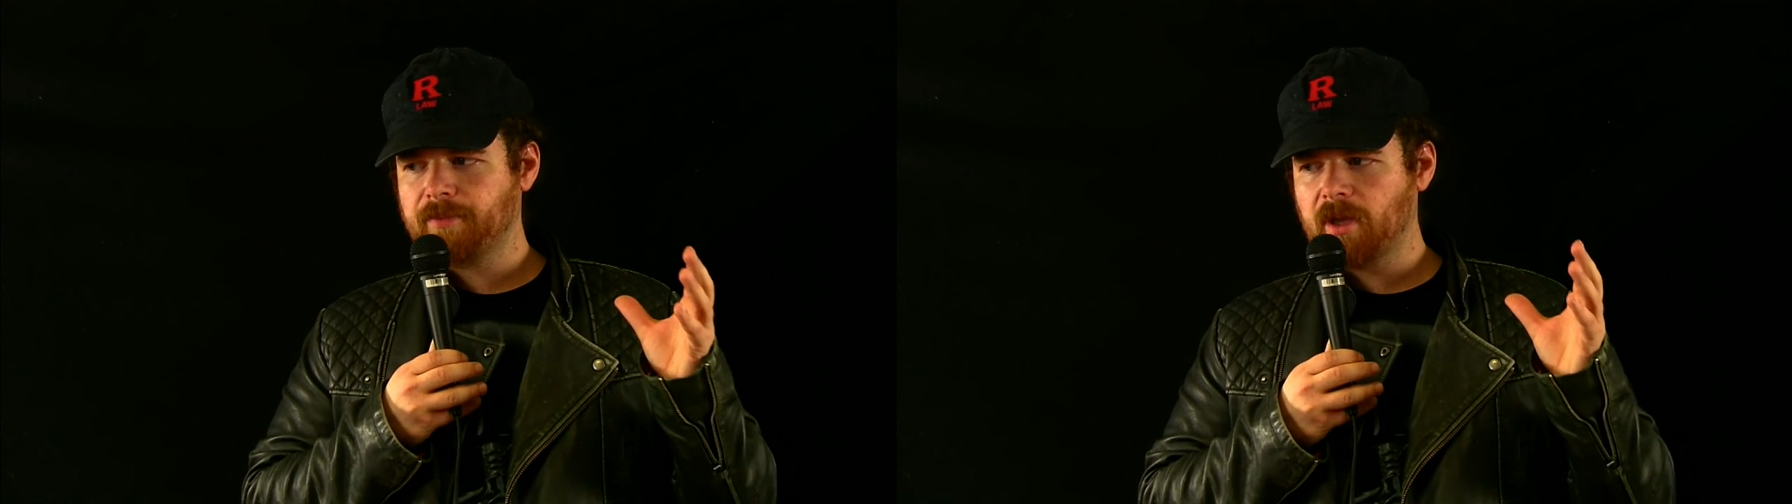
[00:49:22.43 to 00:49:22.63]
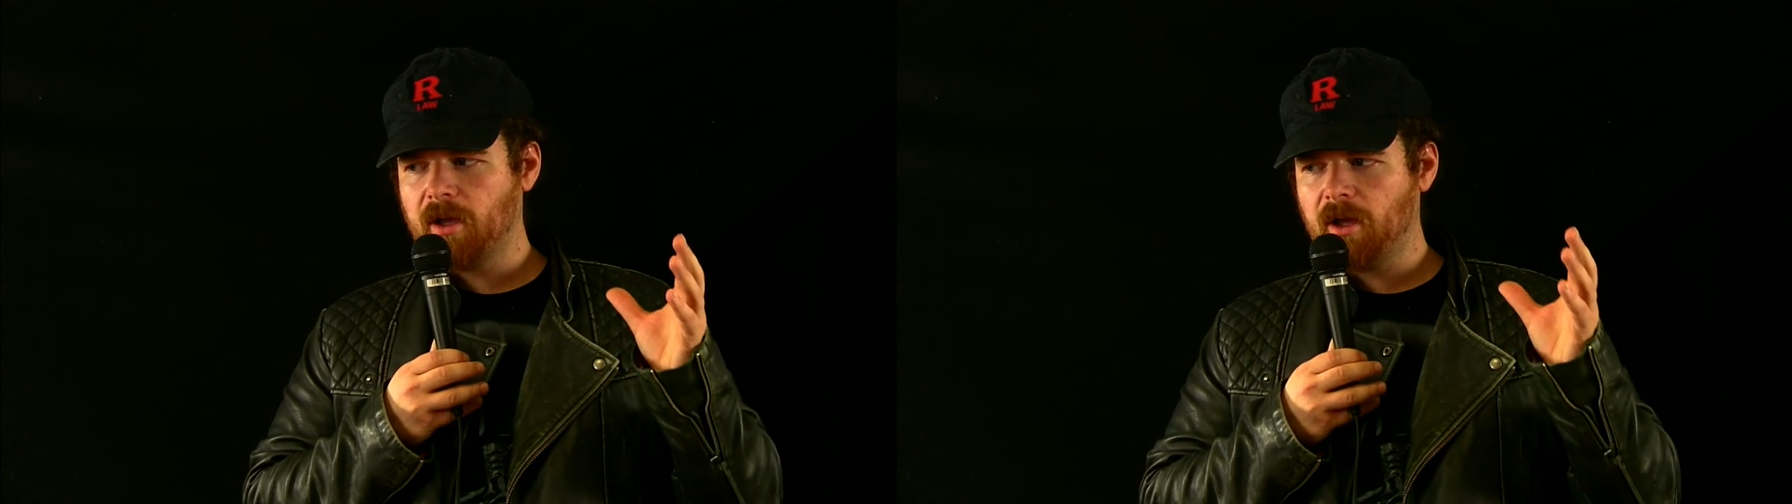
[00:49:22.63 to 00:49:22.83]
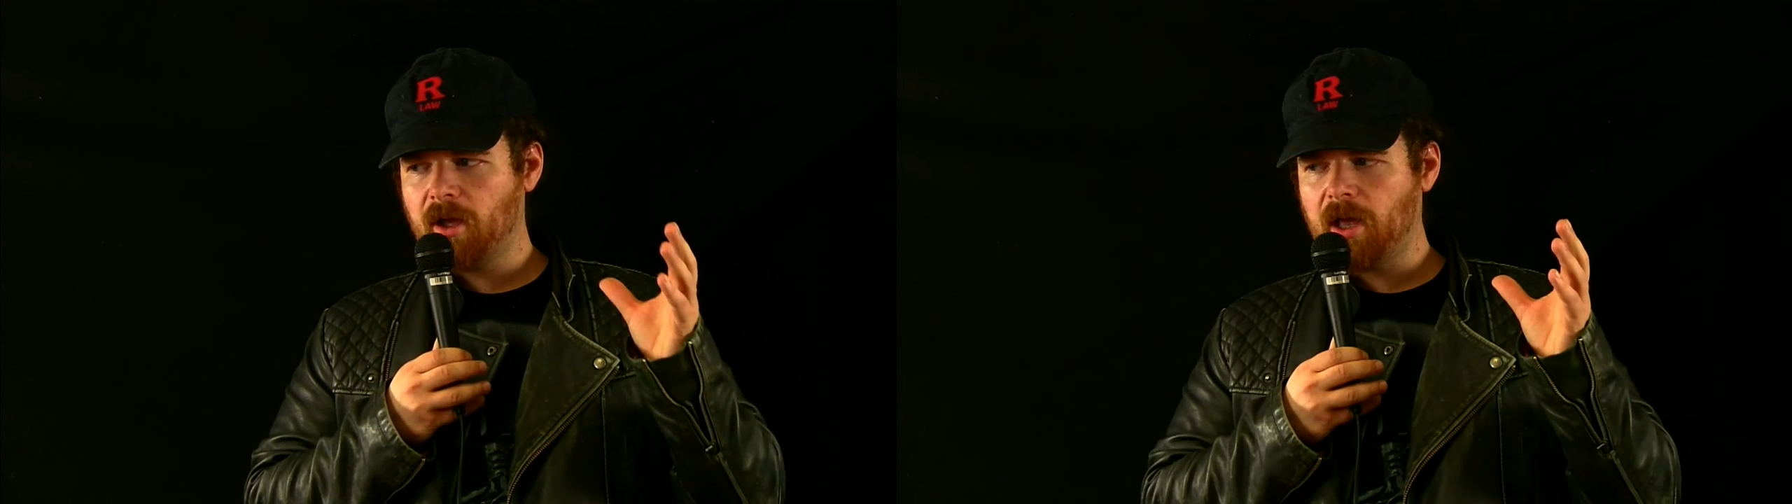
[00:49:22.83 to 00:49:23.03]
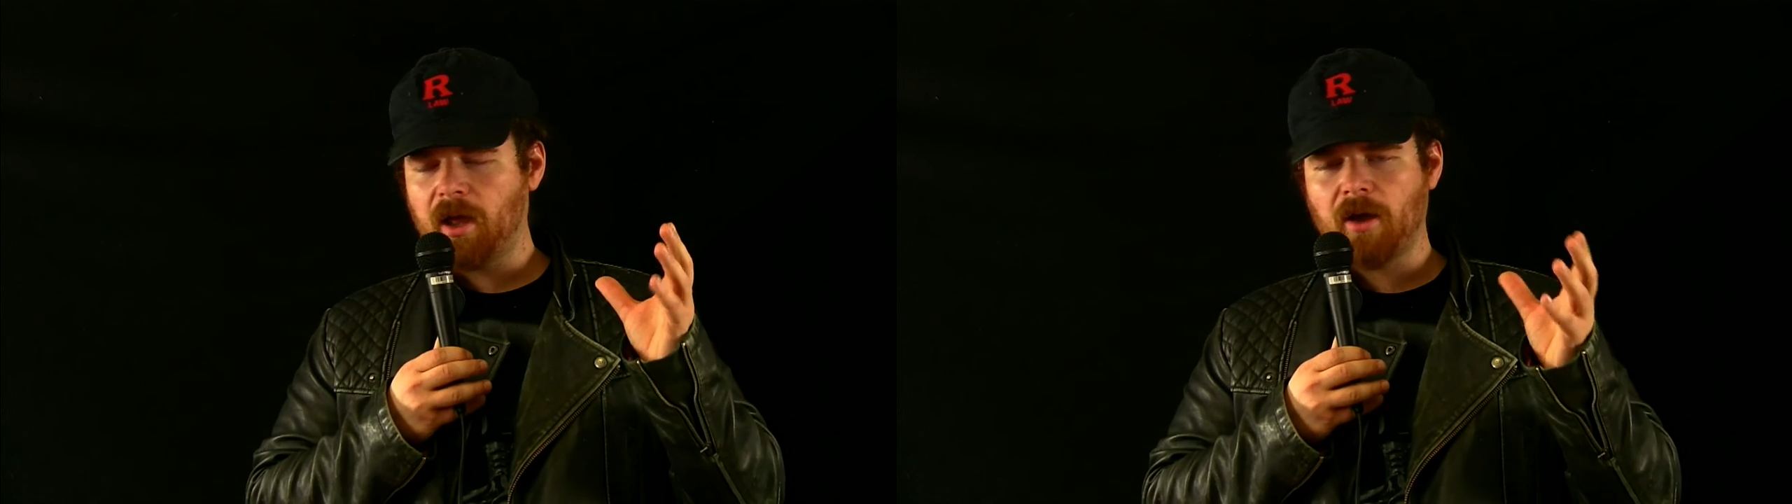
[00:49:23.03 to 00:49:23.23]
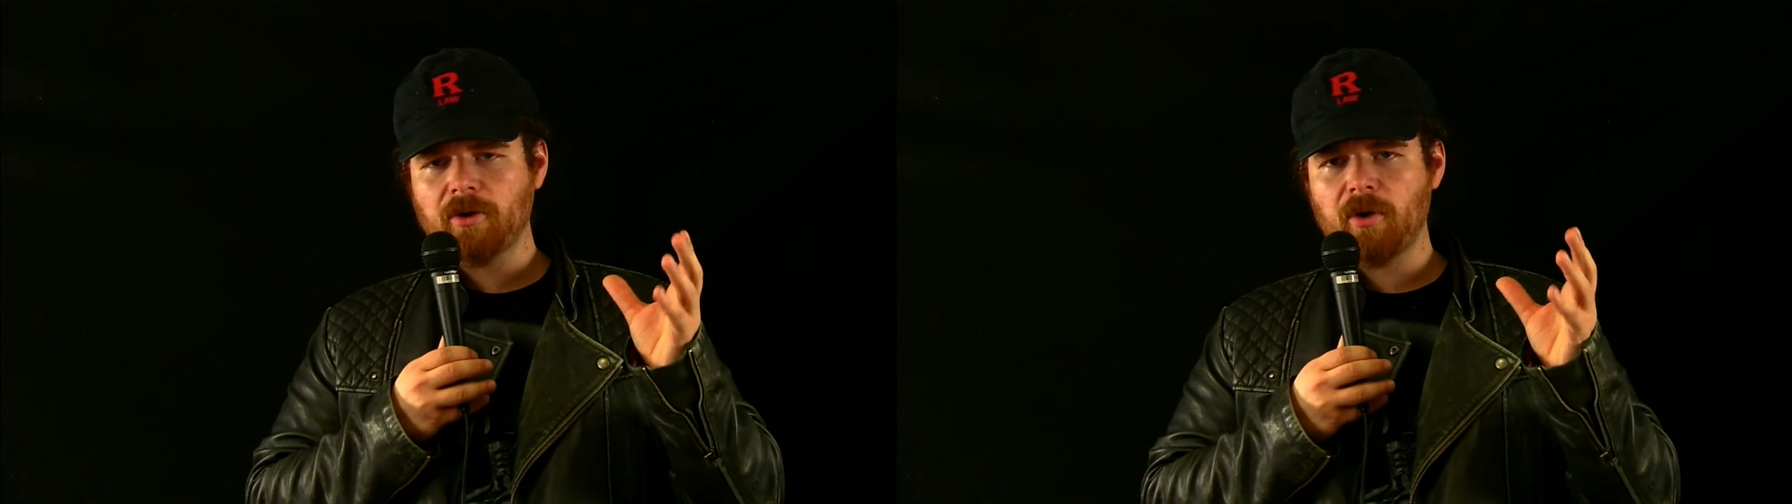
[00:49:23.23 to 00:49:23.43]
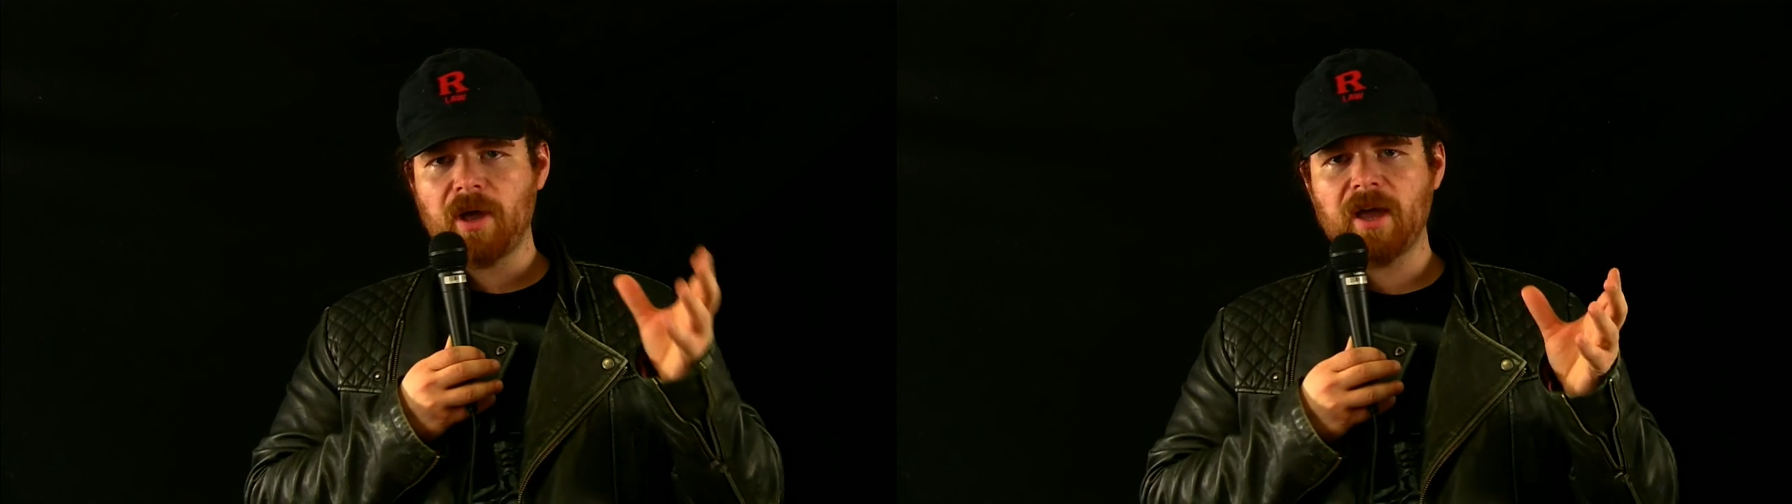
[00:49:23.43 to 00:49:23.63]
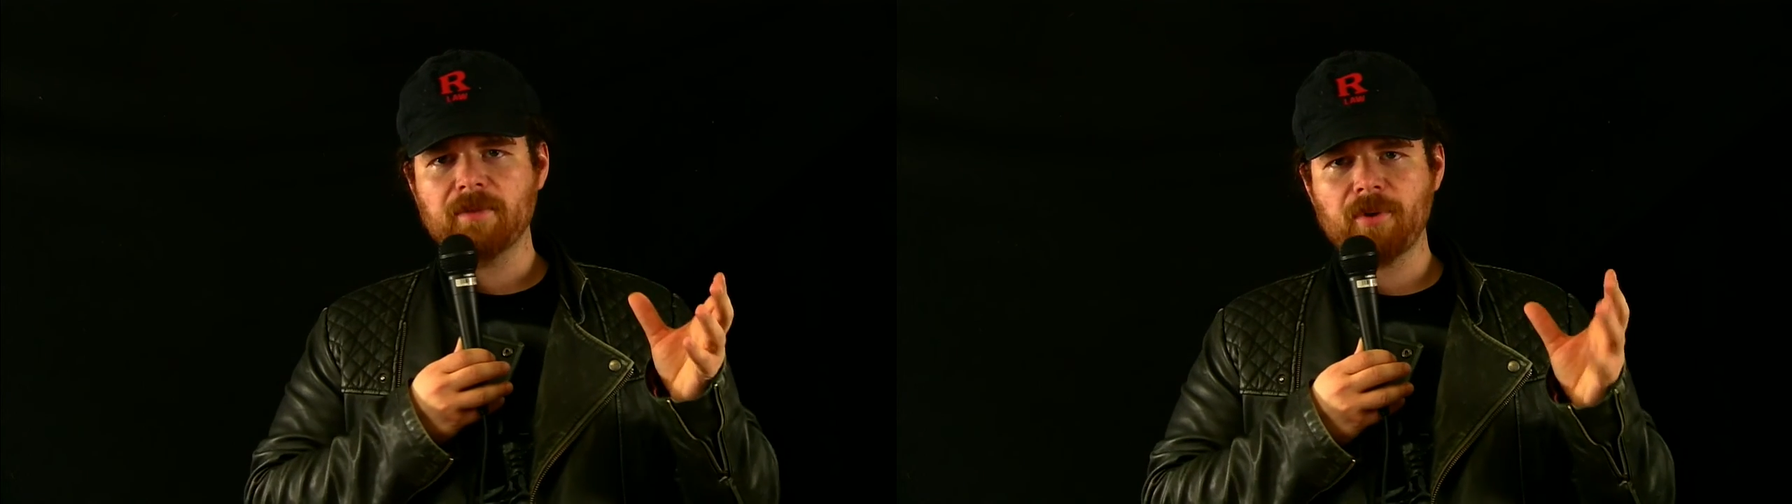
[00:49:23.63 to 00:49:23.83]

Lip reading: I'll go ahead and